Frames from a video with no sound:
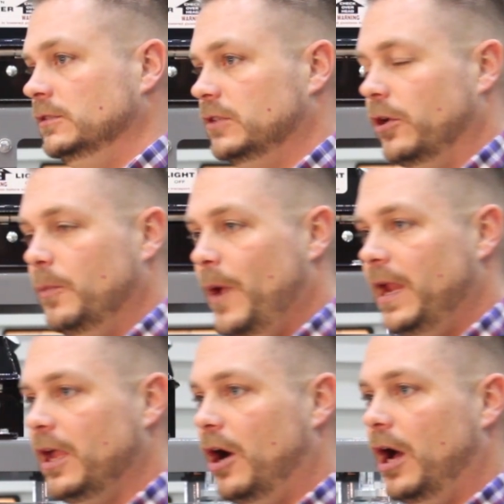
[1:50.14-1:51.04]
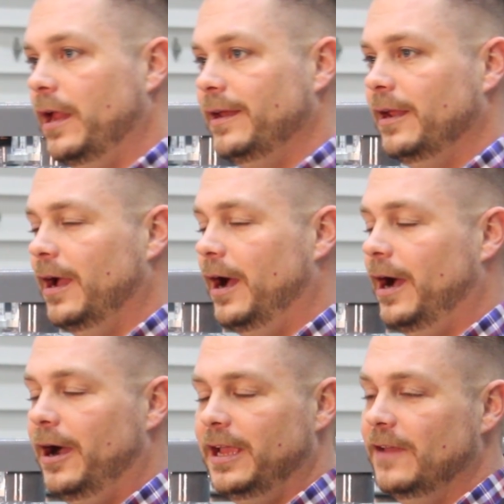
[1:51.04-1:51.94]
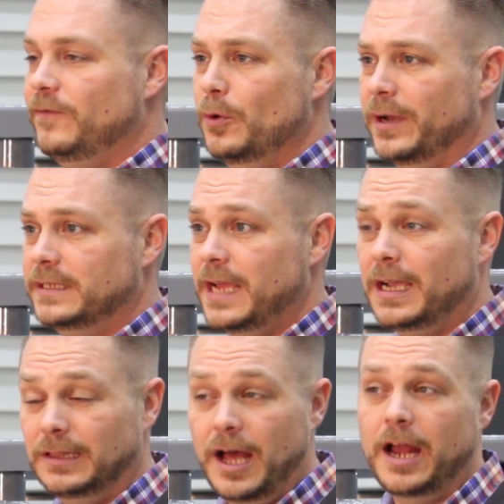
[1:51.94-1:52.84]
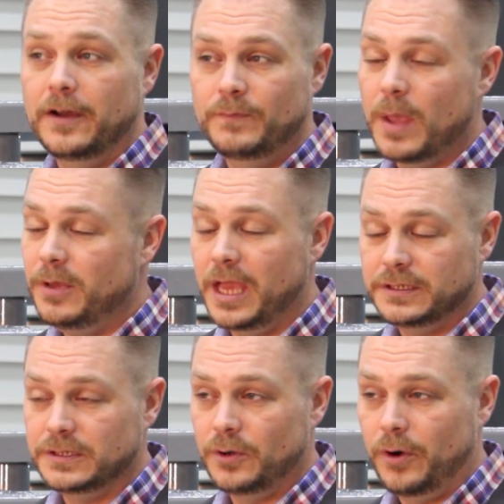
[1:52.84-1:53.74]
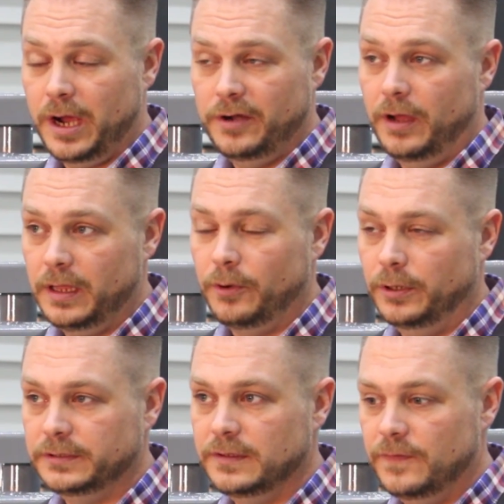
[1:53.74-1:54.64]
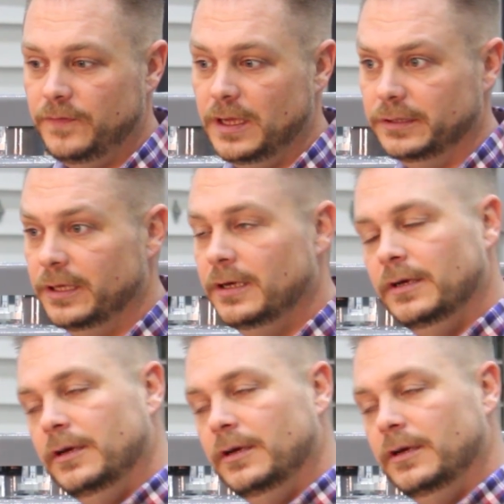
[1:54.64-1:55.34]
So depending on if you want to take a lot of maybe engine or hydraulic oil to the field,